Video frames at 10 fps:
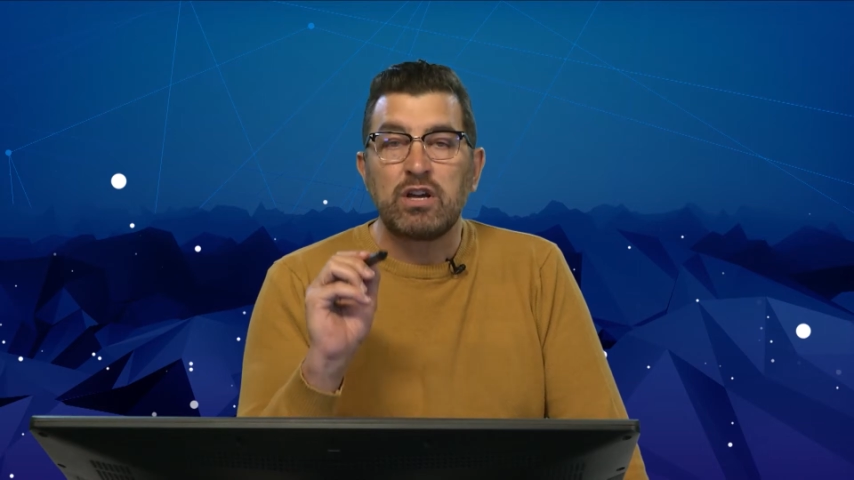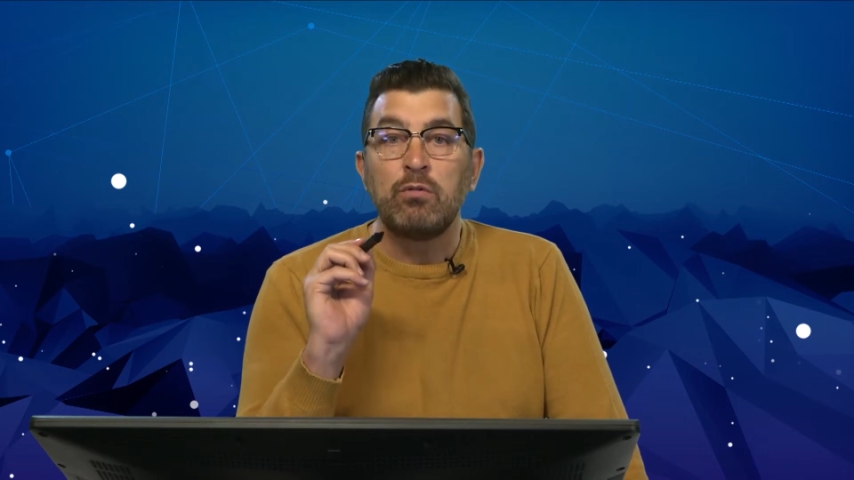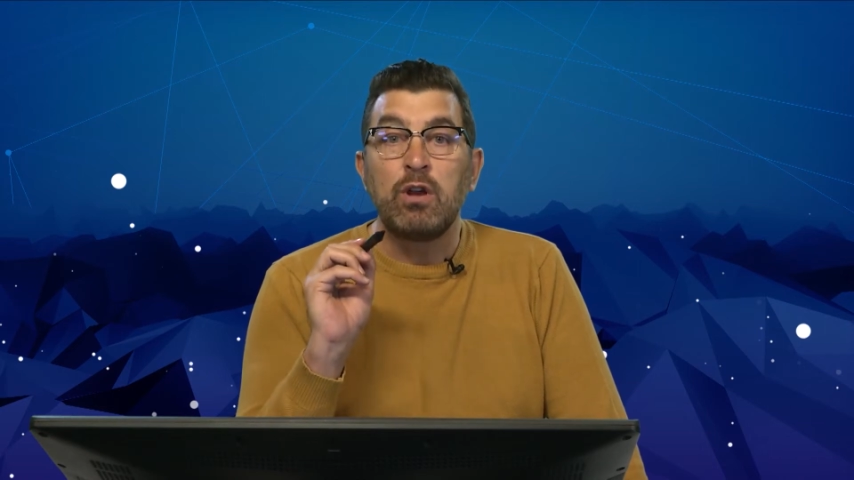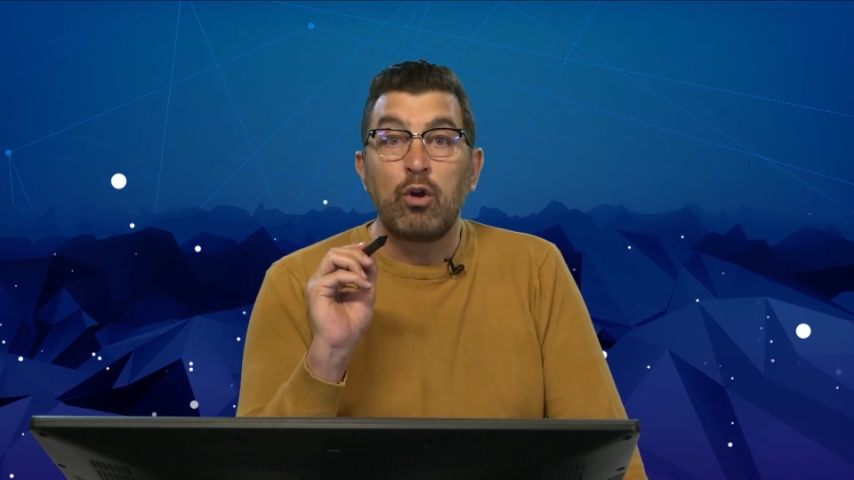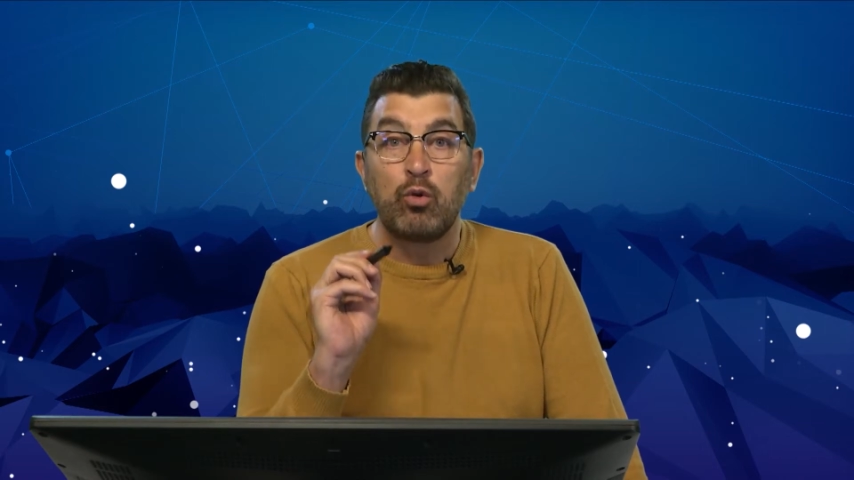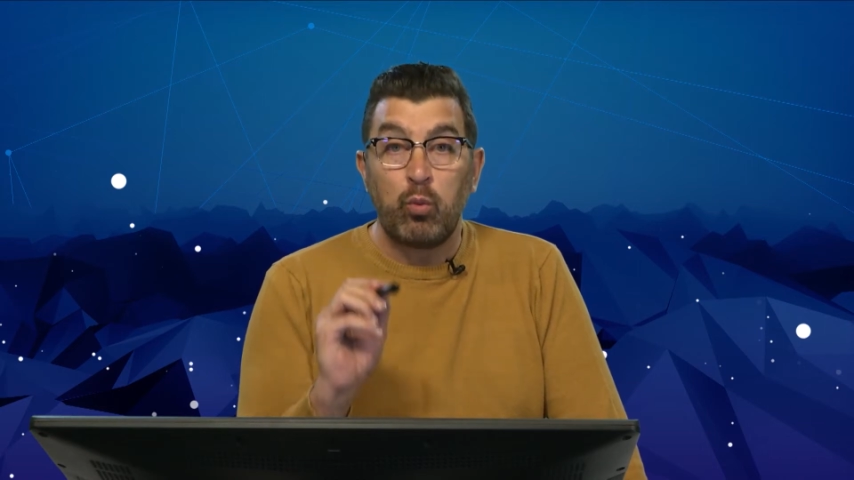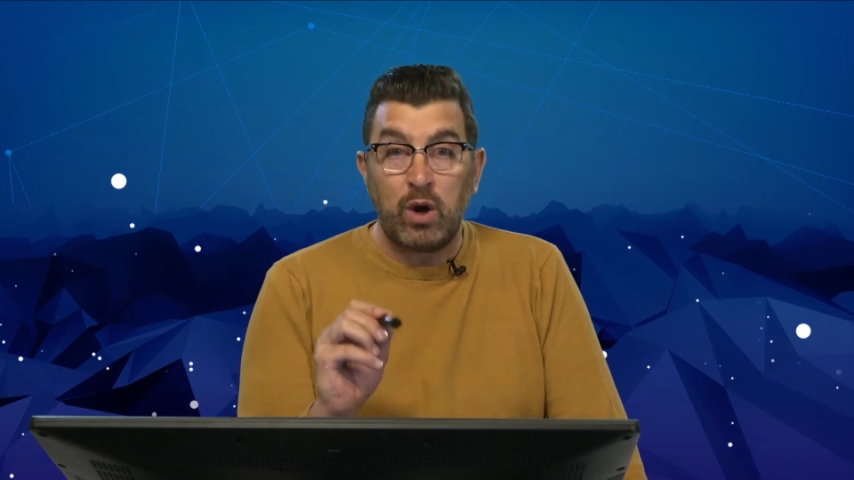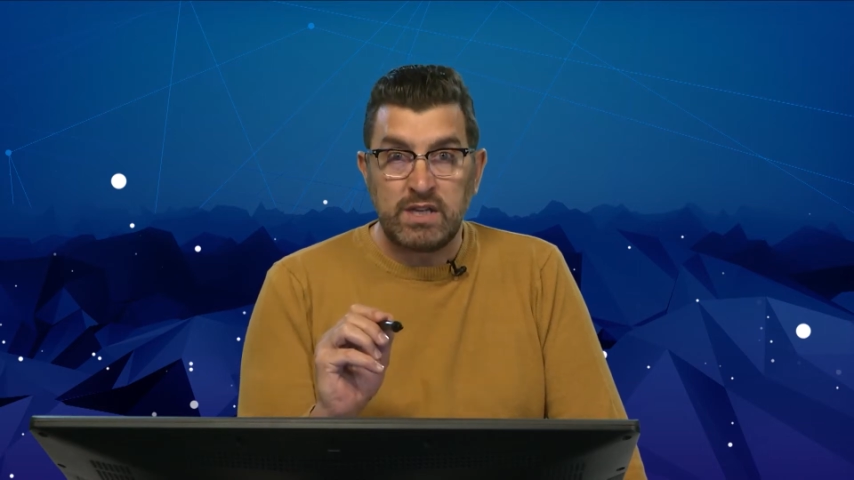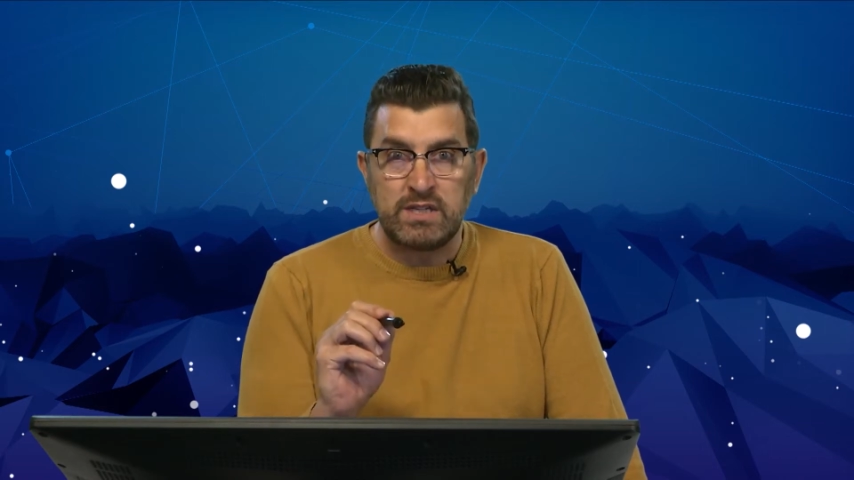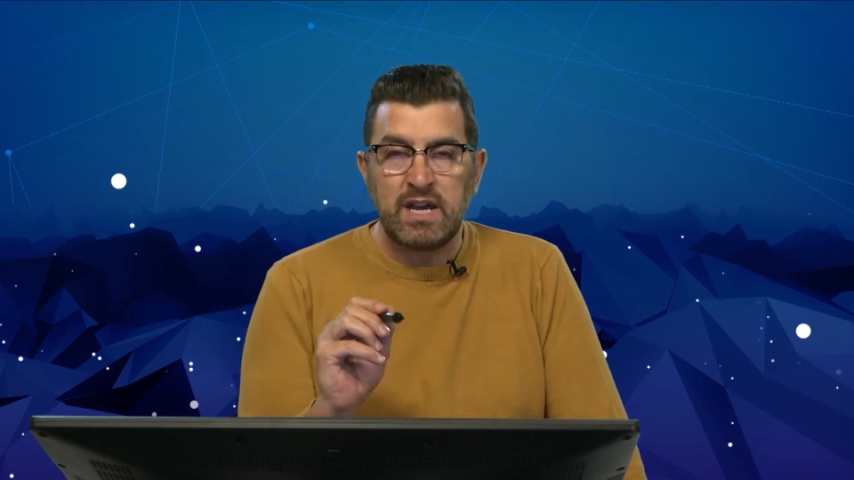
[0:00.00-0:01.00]
only on
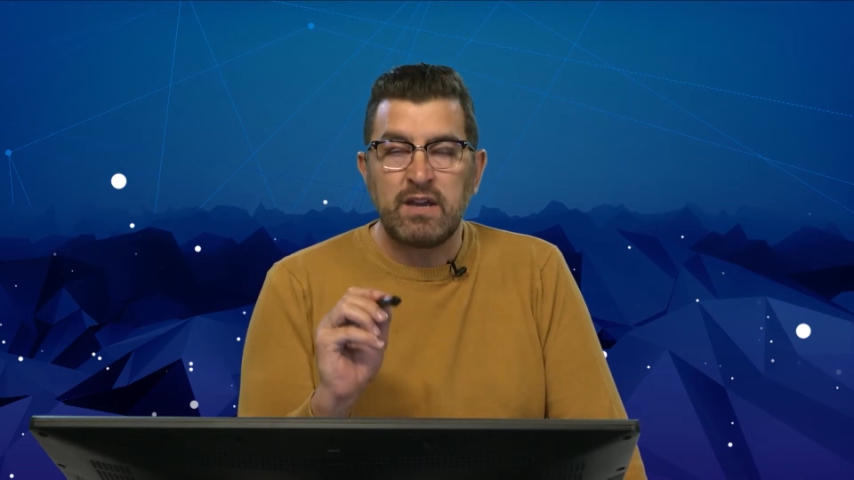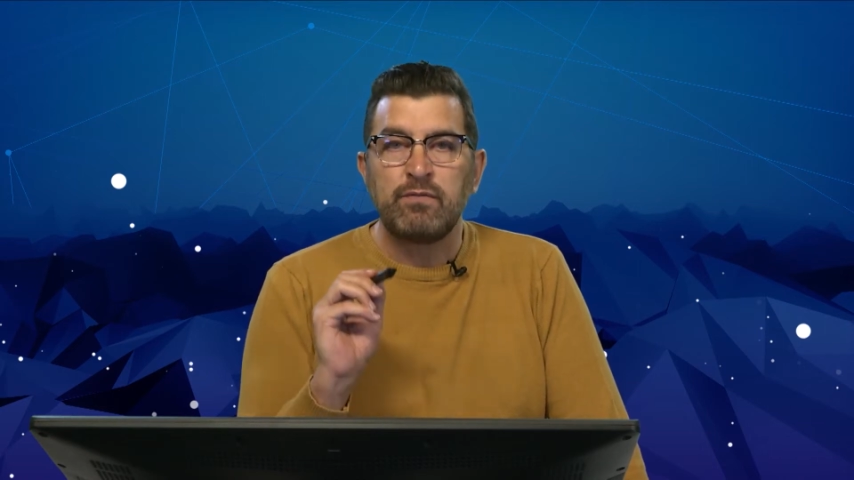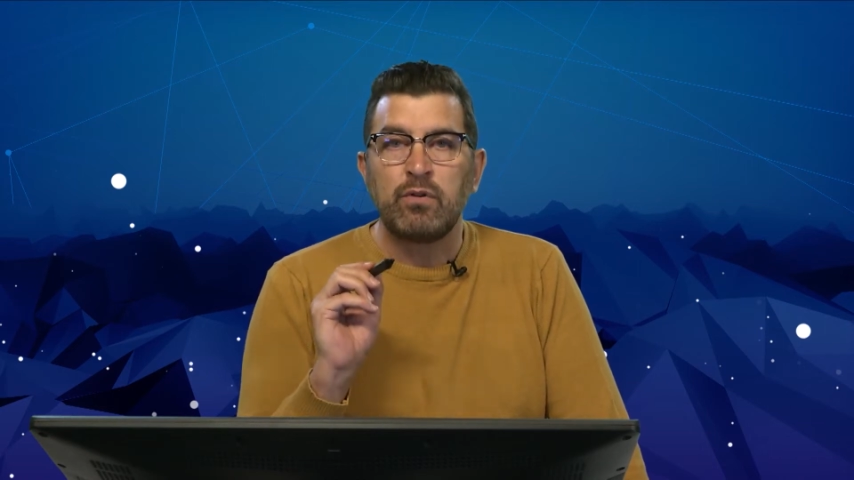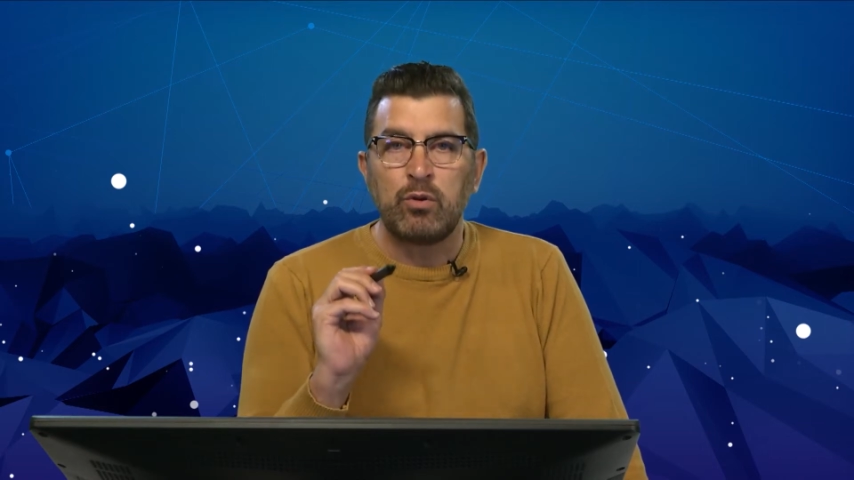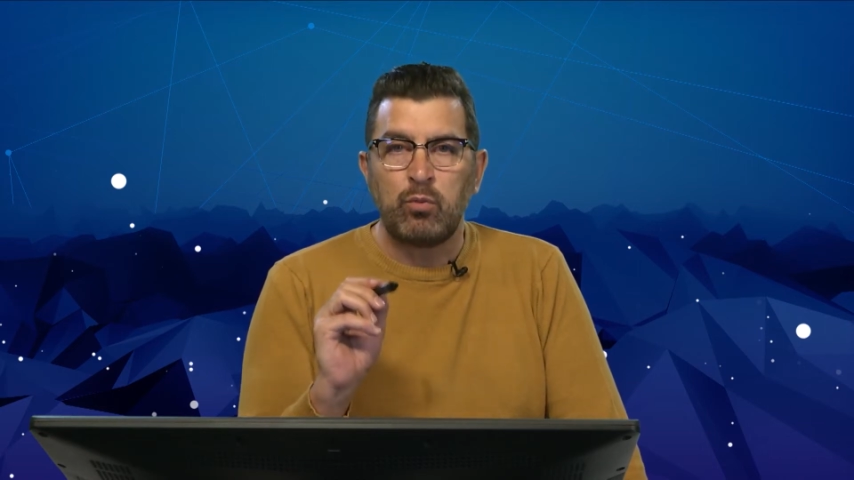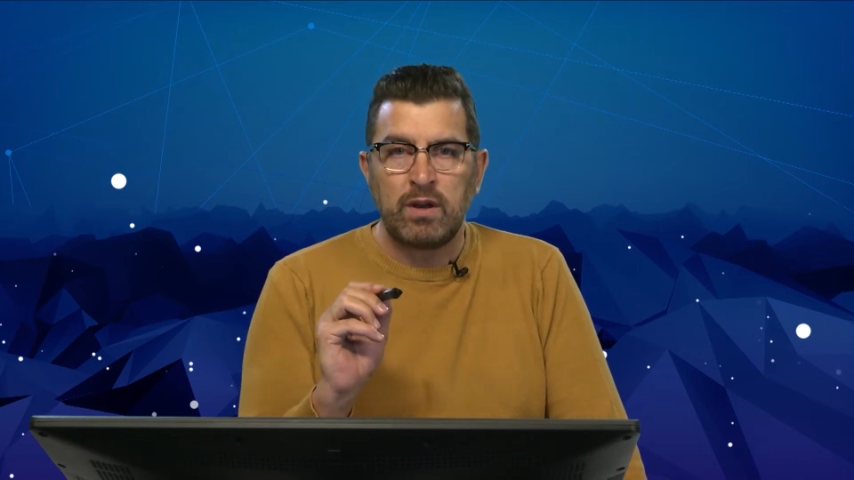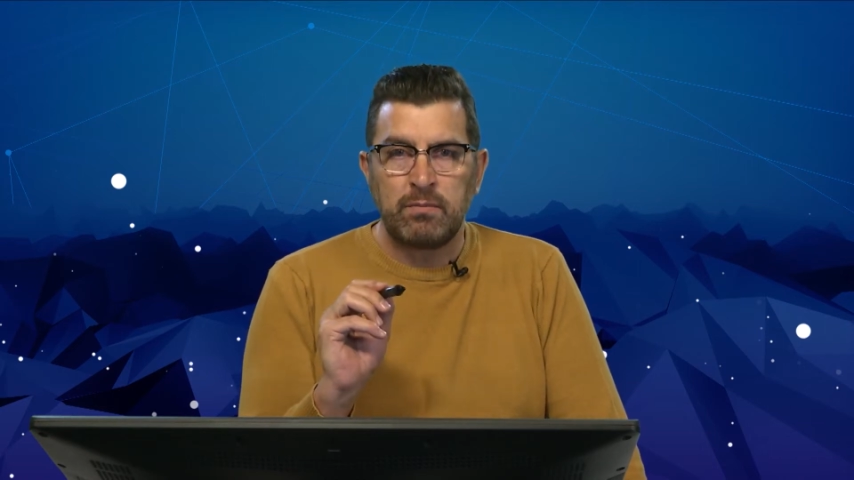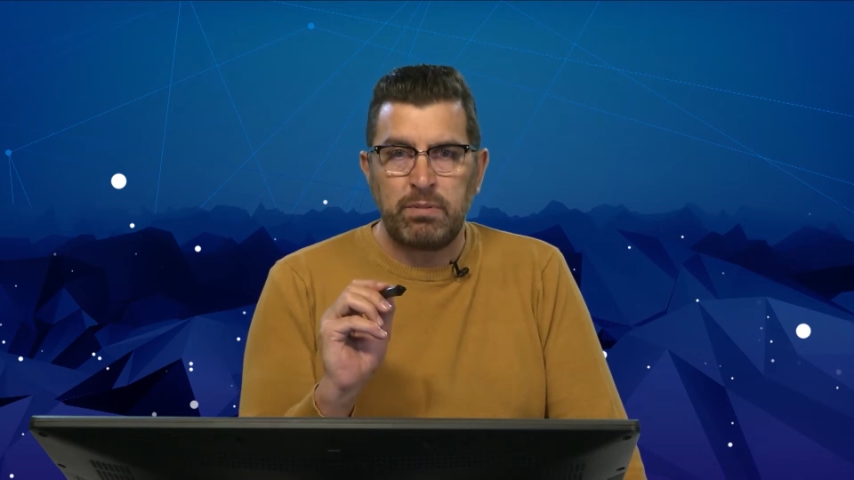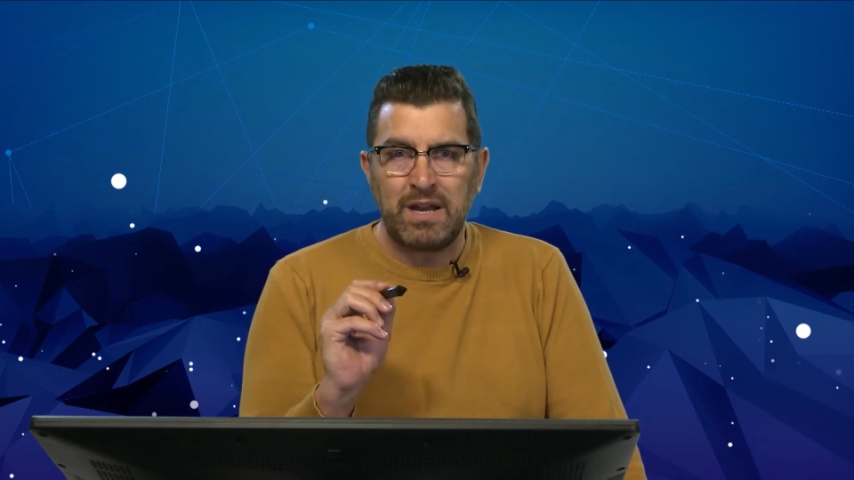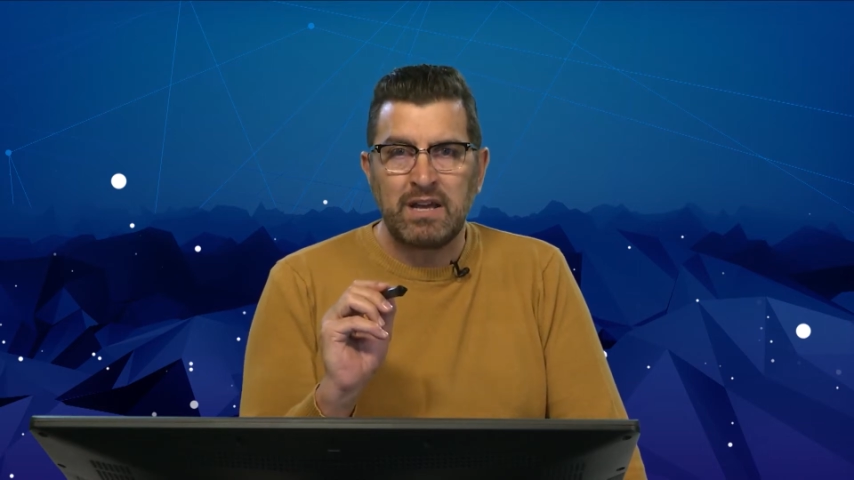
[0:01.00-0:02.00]
one day for the one
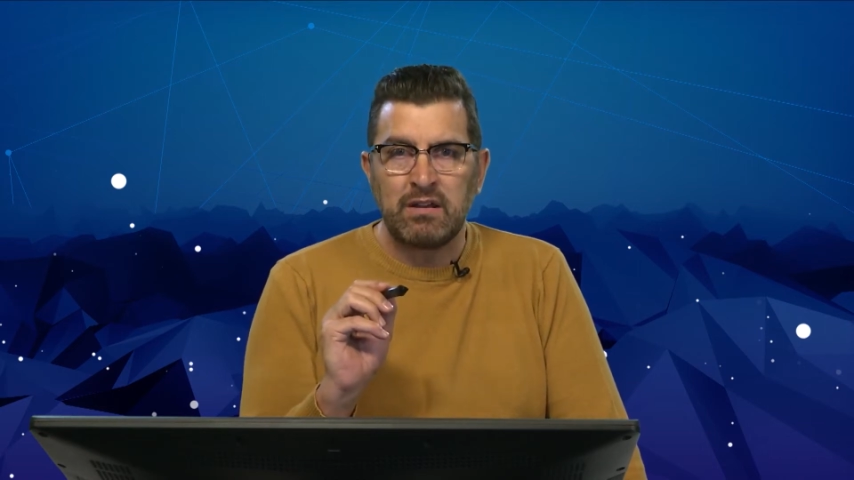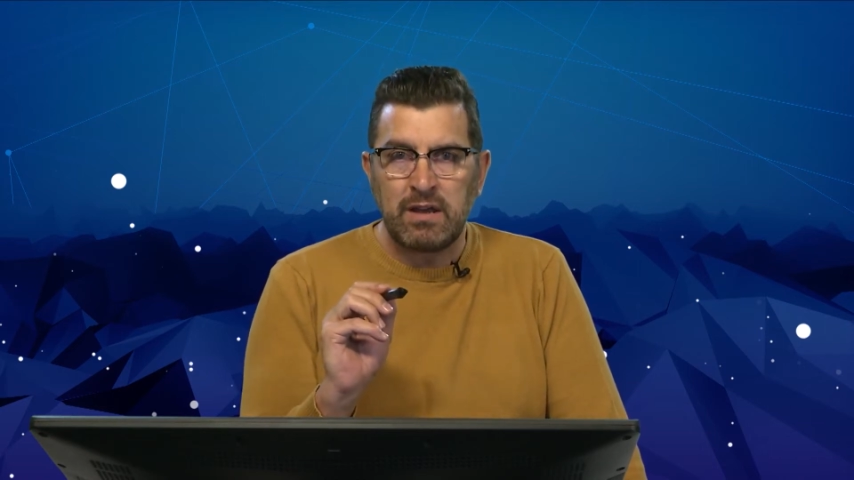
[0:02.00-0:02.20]
player.